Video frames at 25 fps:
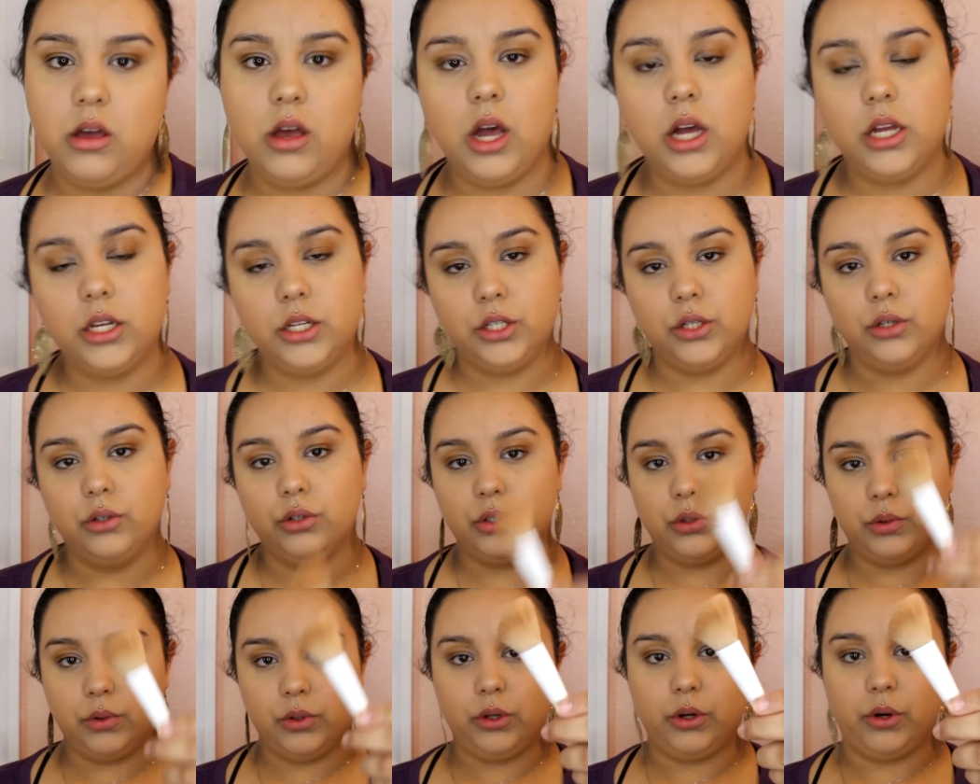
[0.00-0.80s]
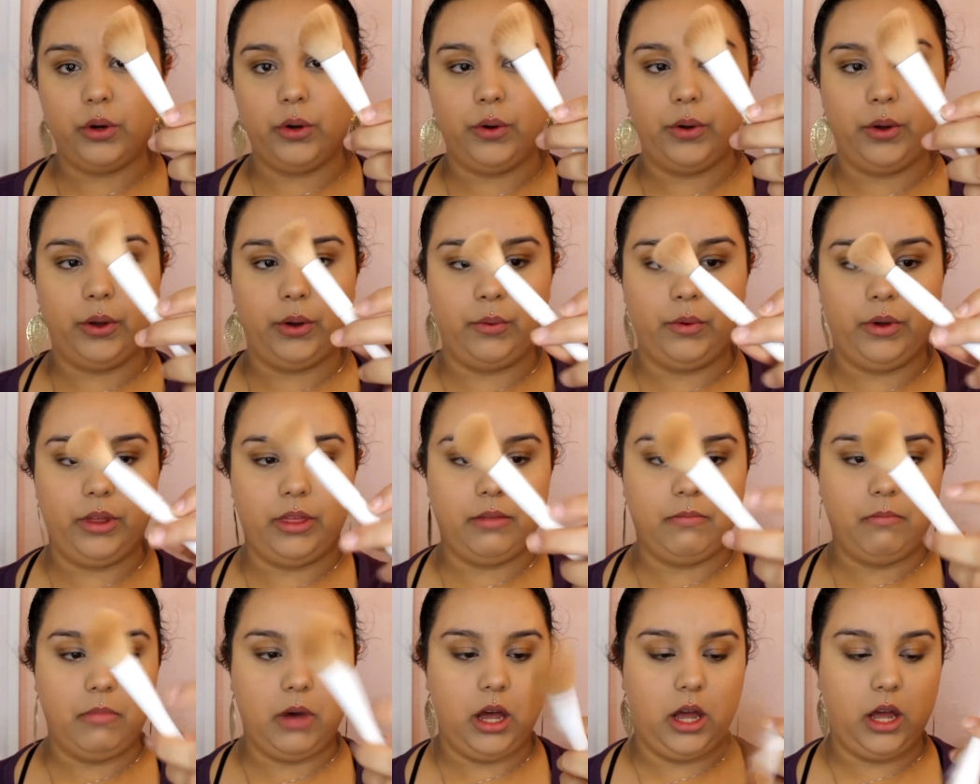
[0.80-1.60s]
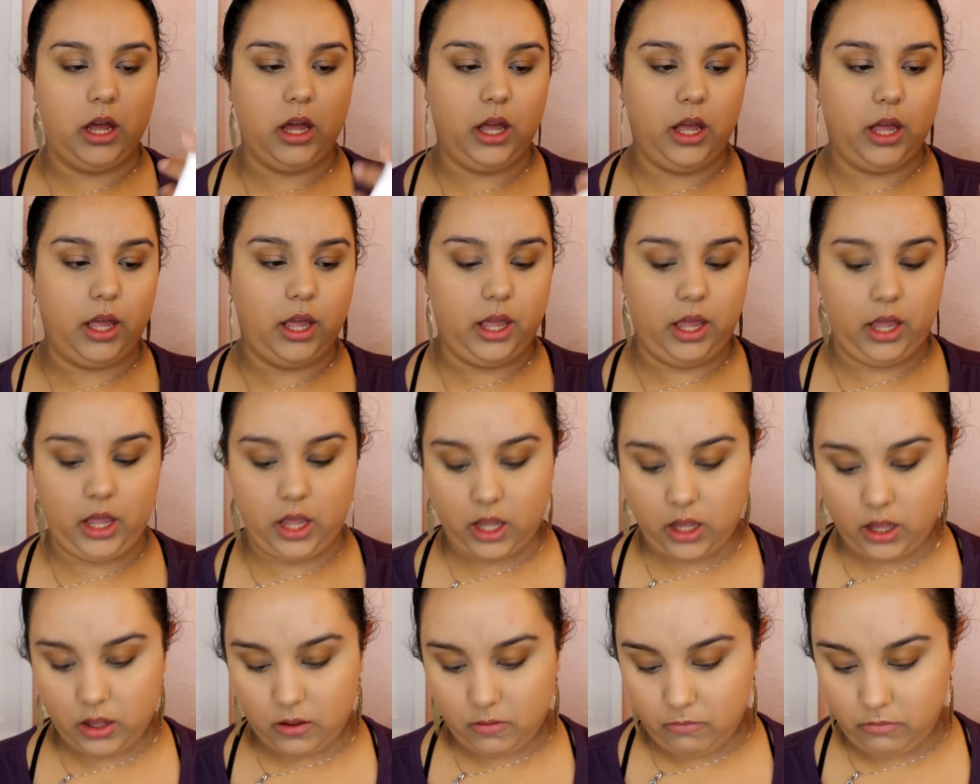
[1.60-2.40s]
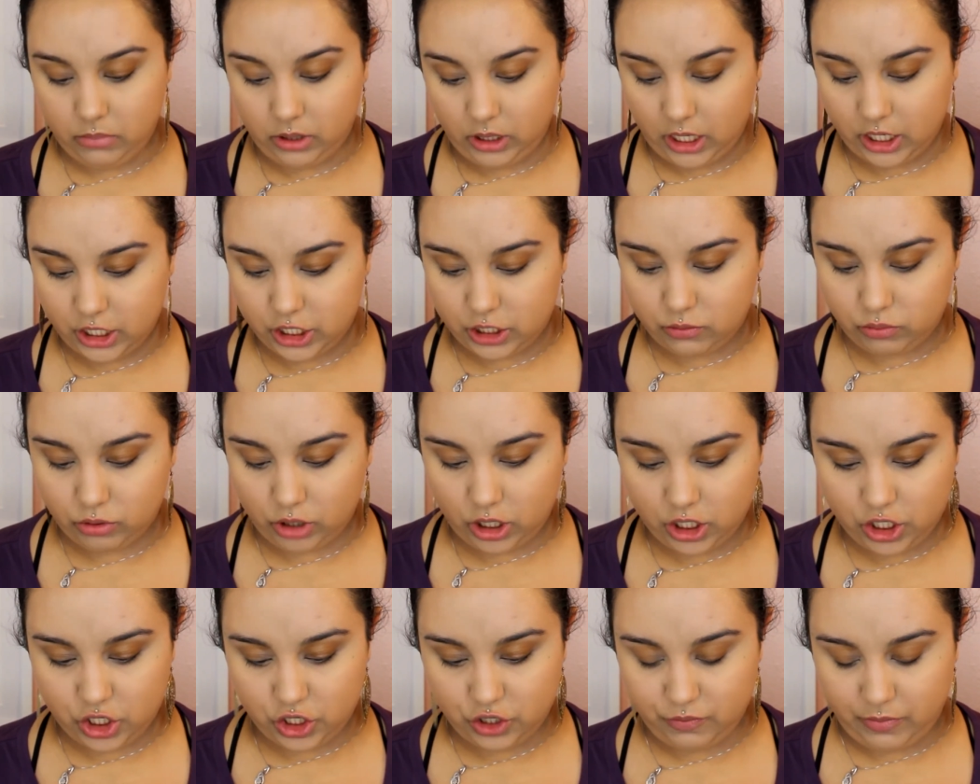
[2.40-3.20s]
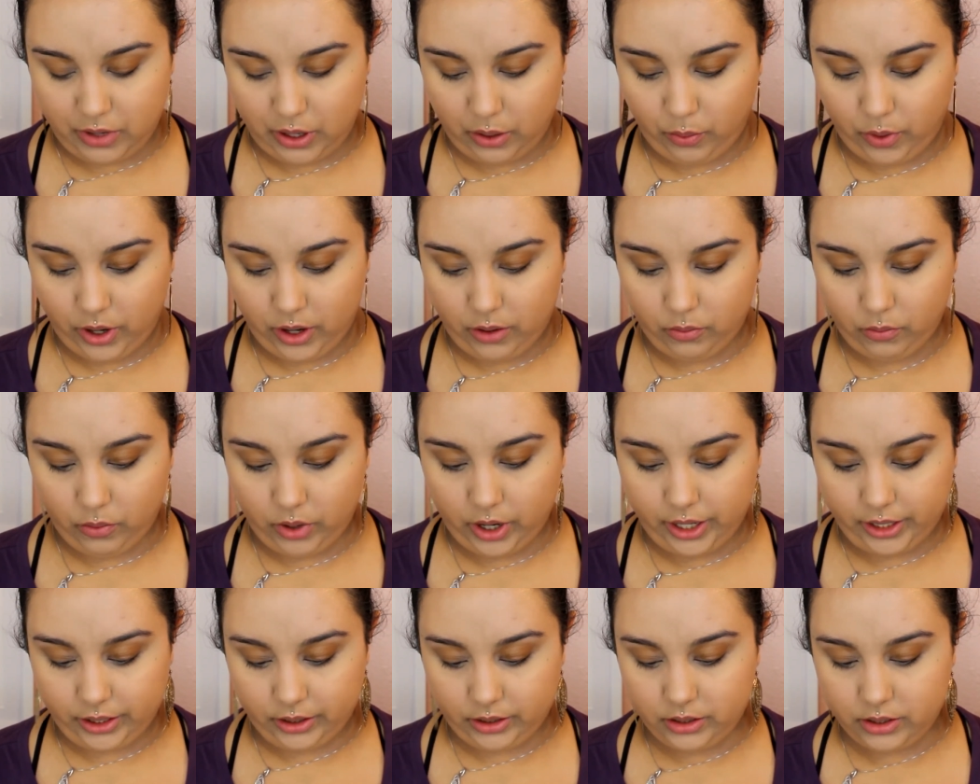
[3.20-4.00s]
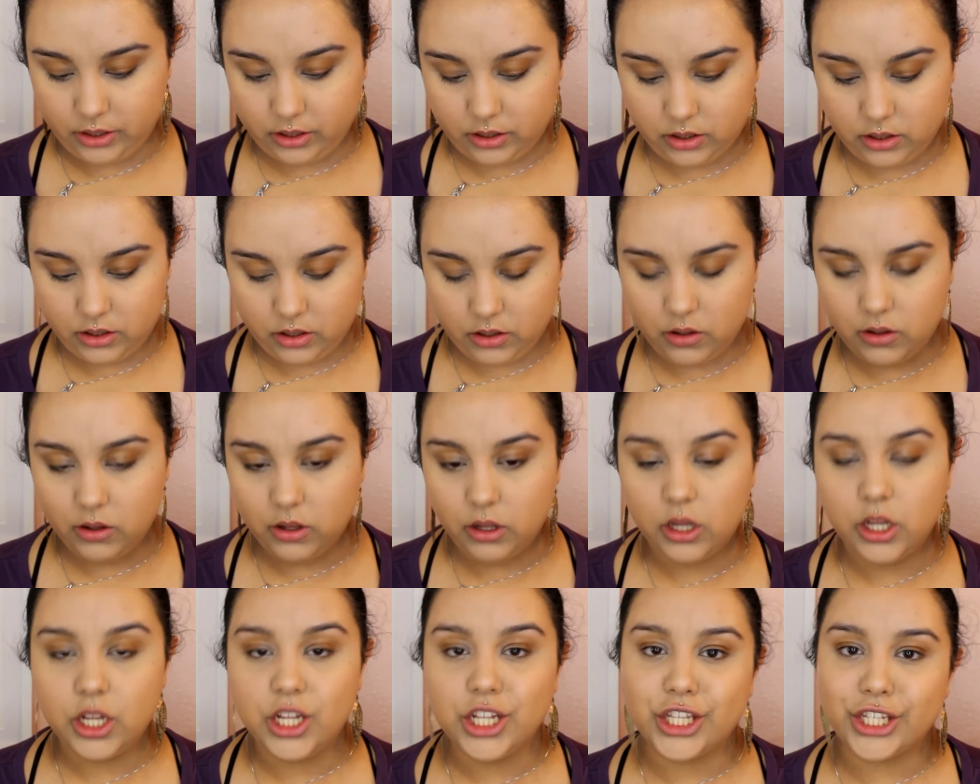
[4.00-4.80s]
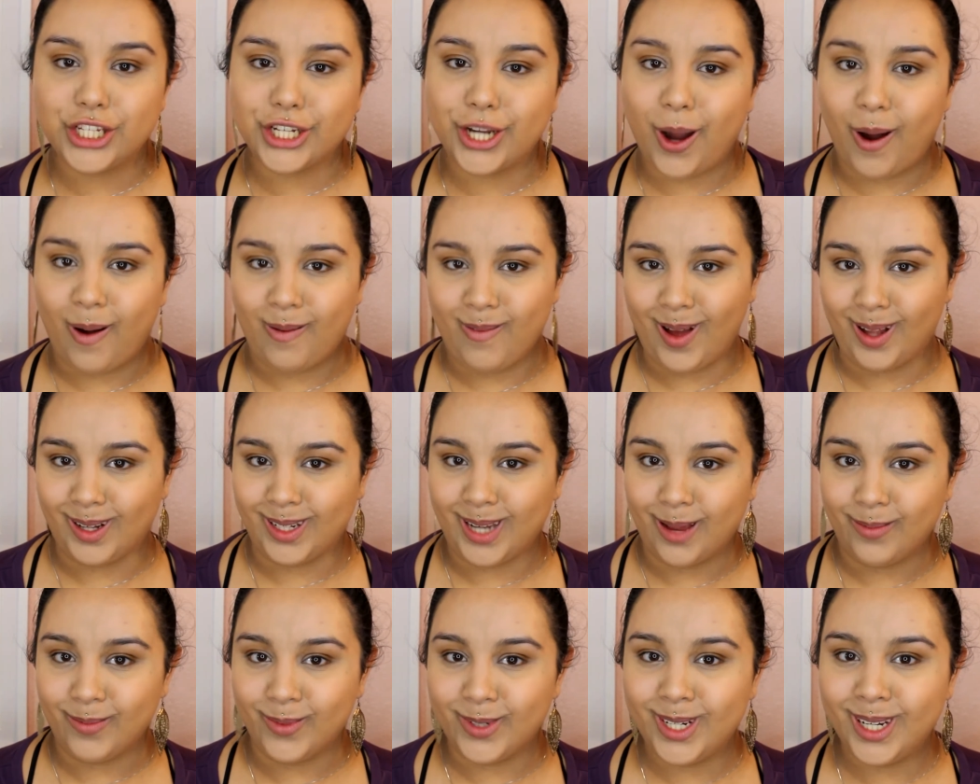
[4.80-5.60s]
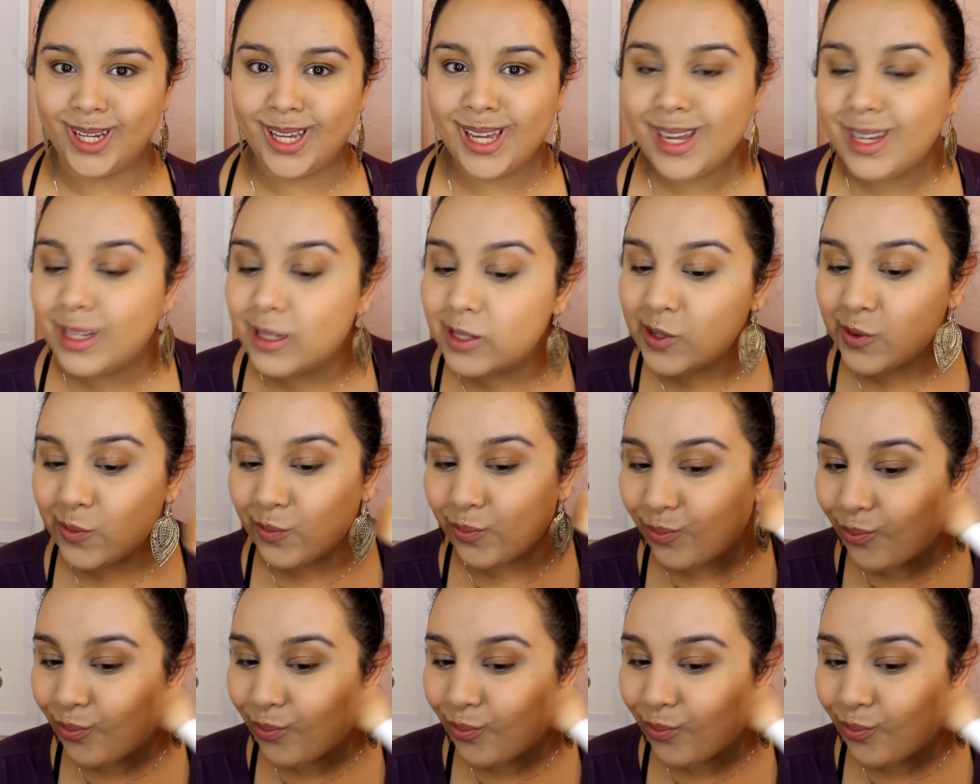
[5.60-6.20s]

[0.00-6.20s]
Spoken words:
As usual, going with my blush brush by Wet n Wild to carve out them cheeks.